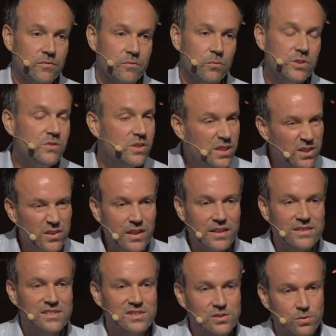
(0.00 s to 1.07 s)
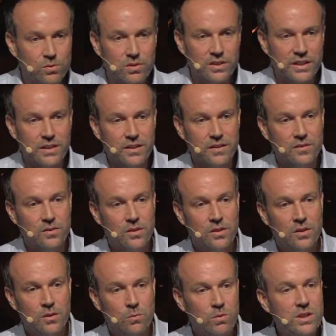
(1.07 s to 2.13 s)
When you hear that story,
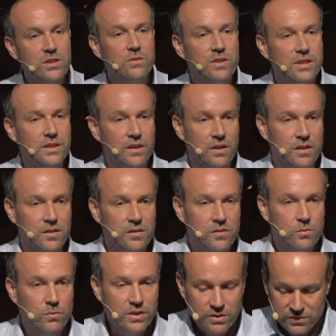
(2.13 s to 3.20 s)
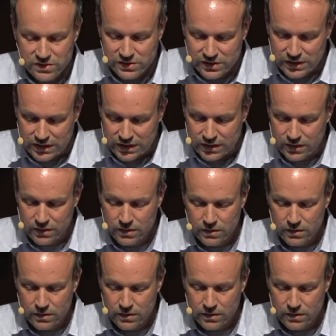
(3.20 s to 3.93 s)
what do you hear? What do you see?